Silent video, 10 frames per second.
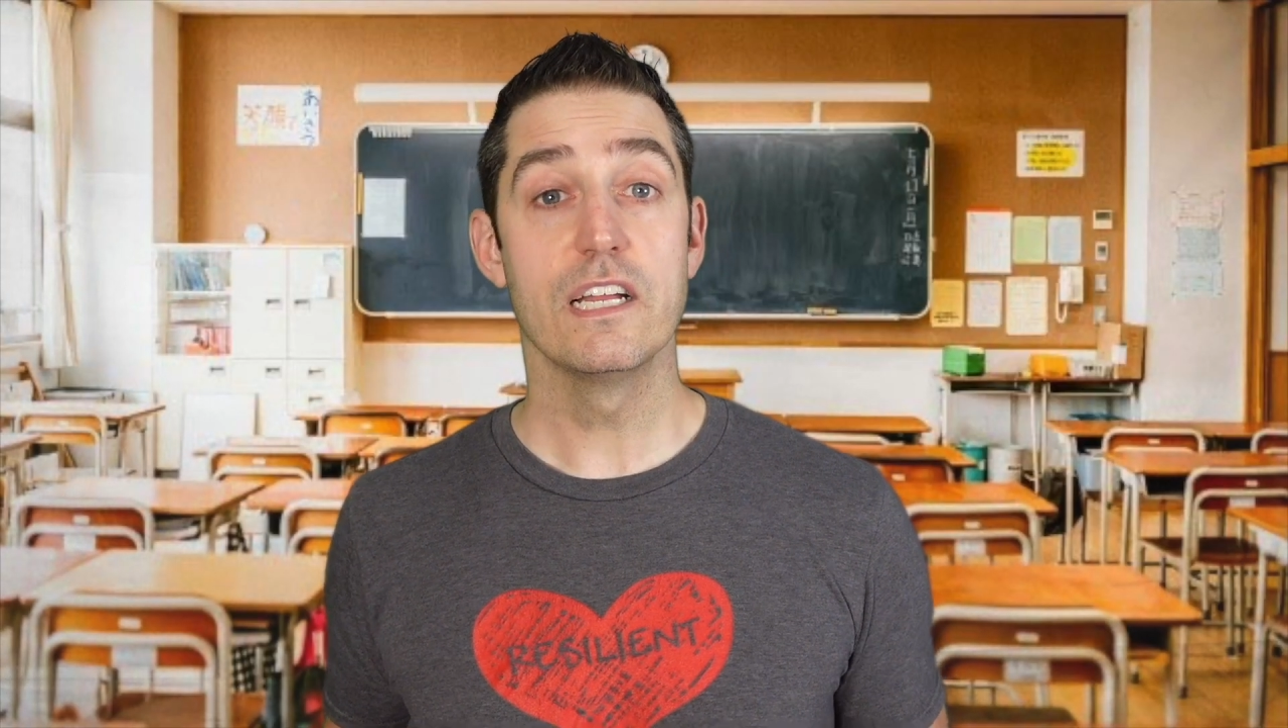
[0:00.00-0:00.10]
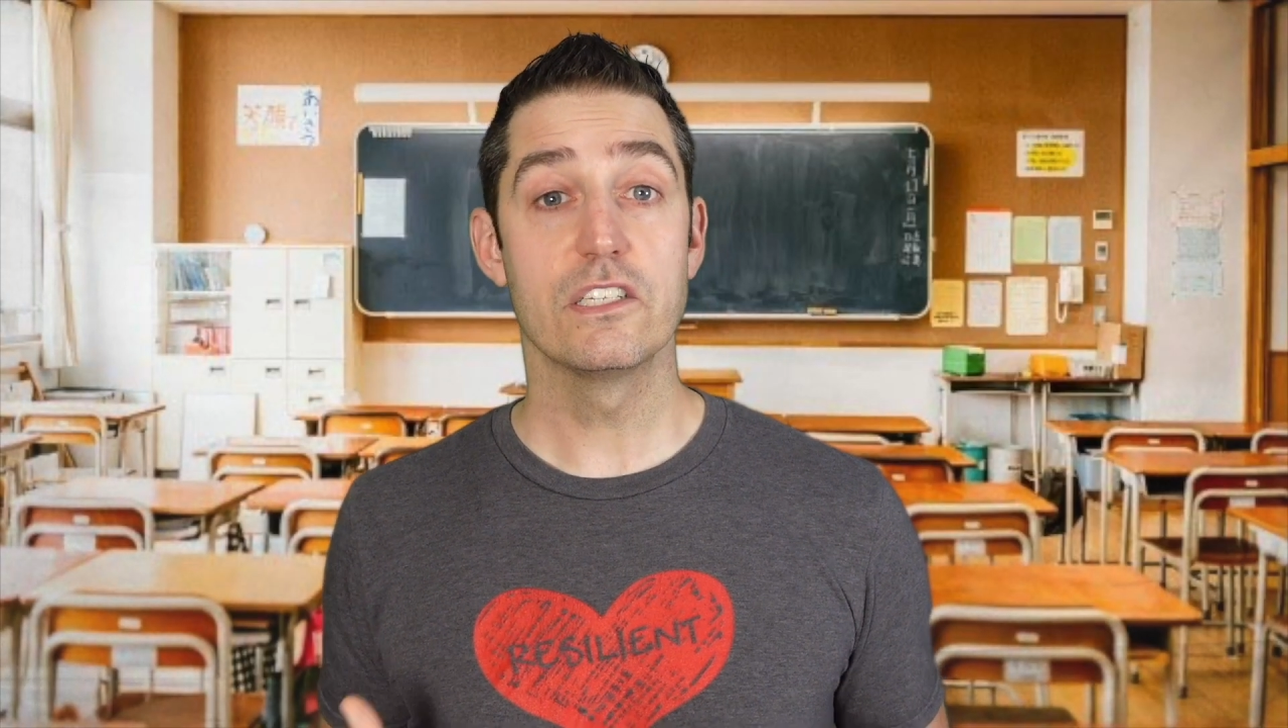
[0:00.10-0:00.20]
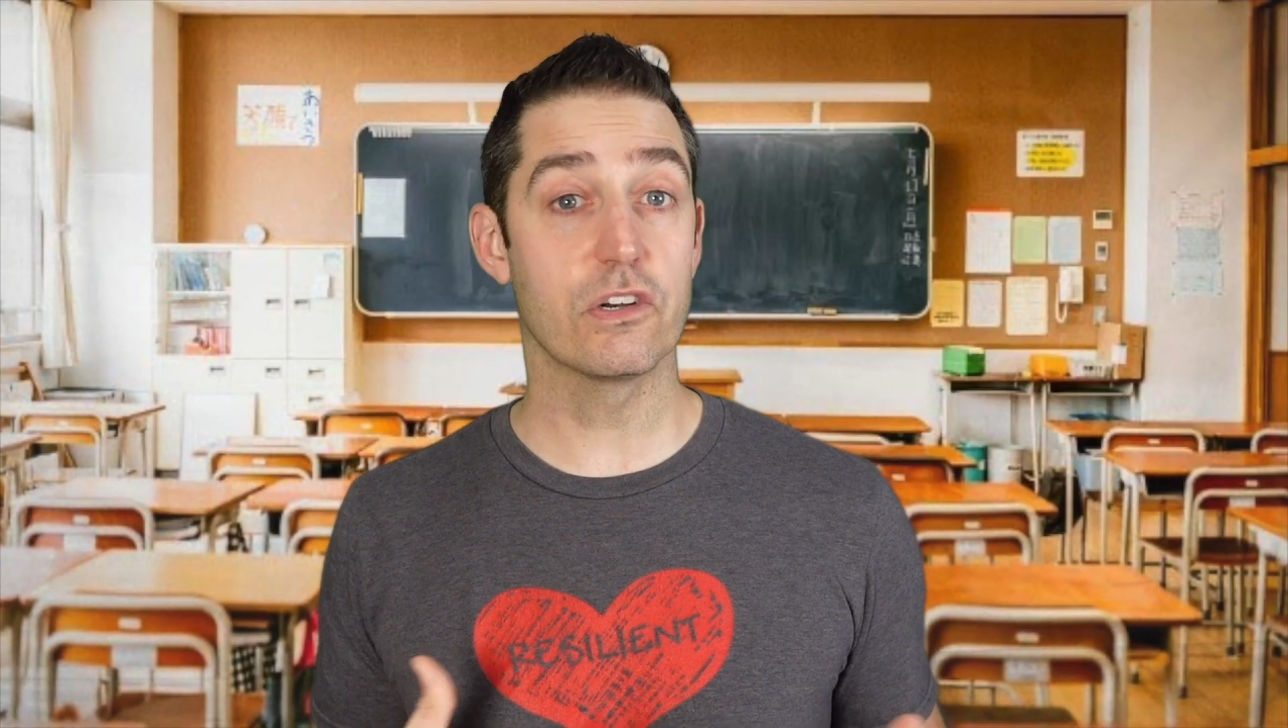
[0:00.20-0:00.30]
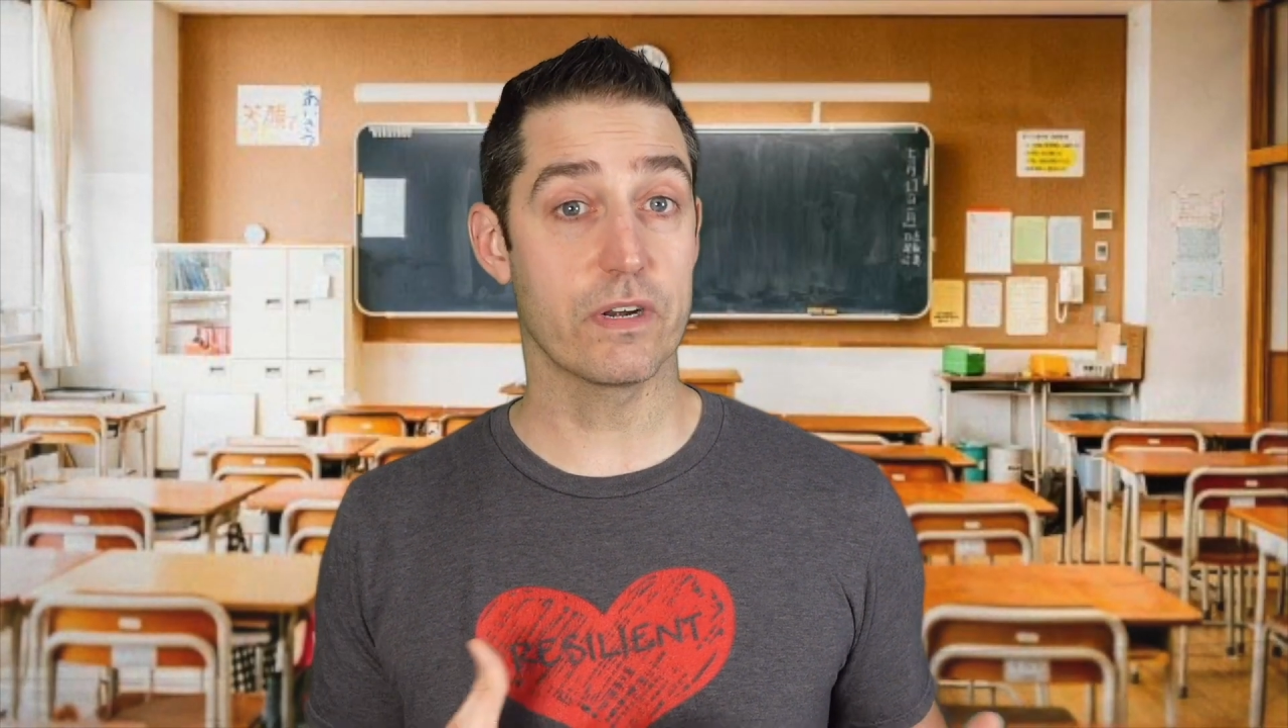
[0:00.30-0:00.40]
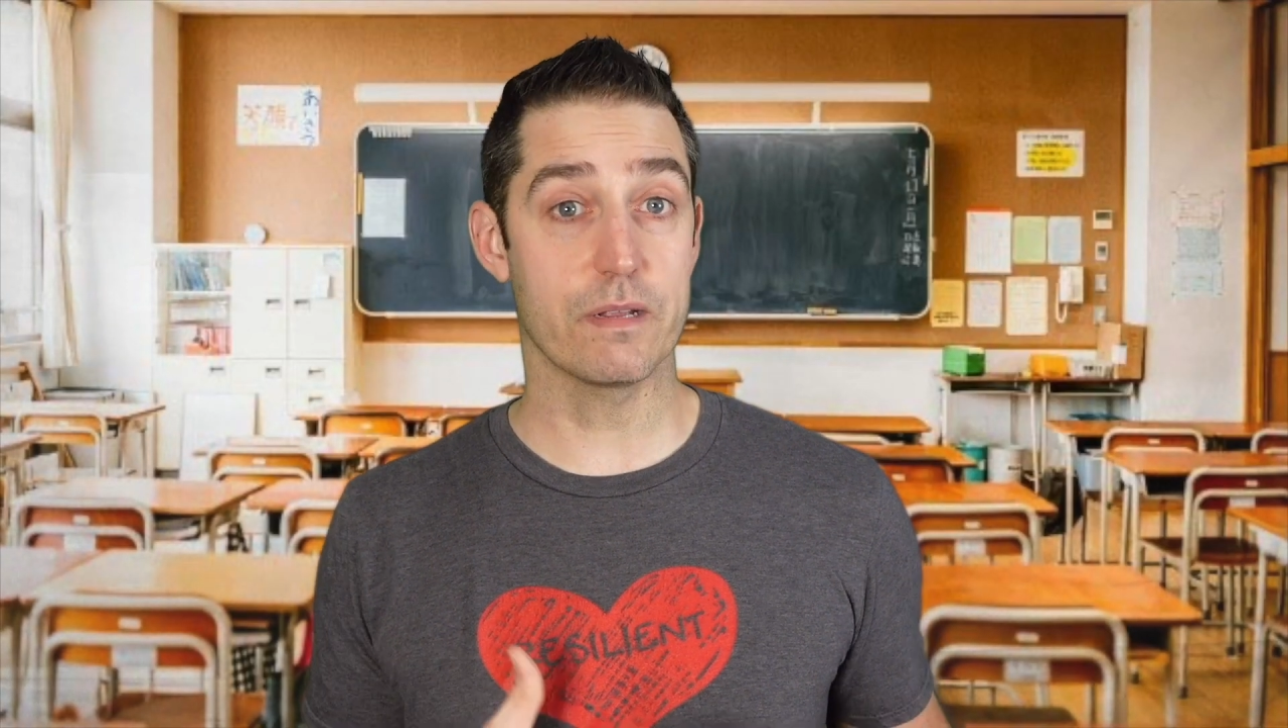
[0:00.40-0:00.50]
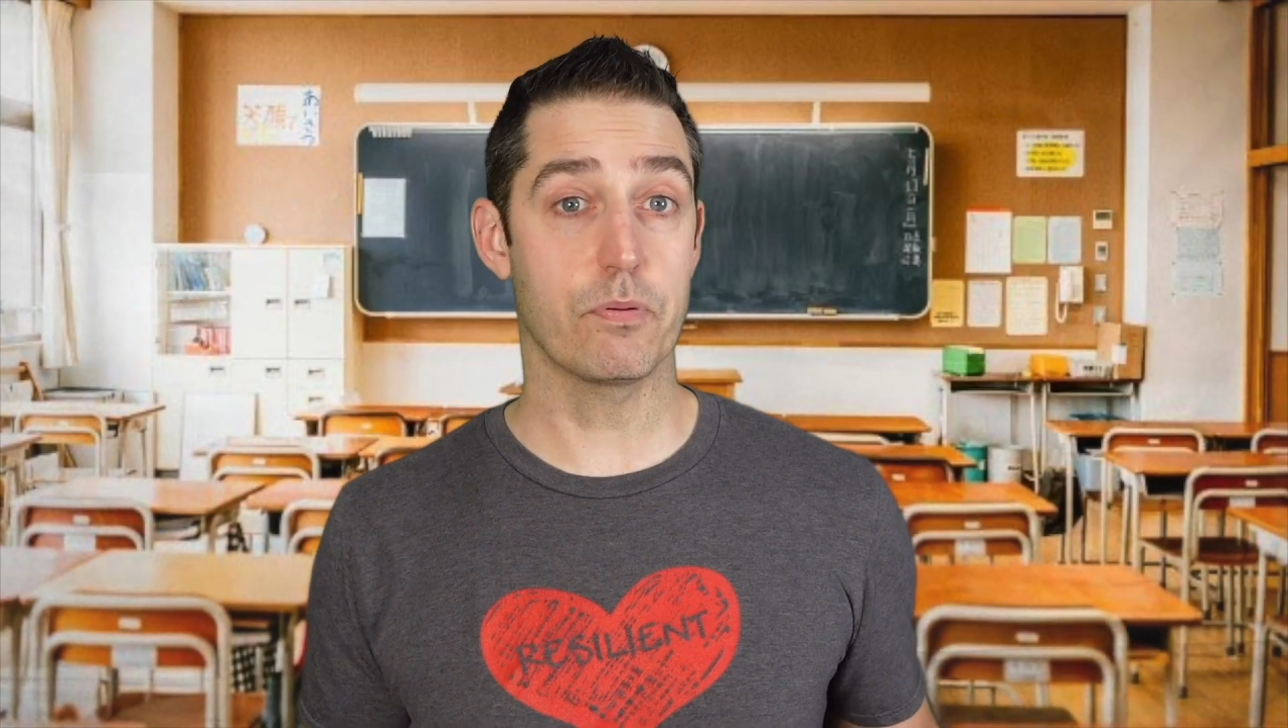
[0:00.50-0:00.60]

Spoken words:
during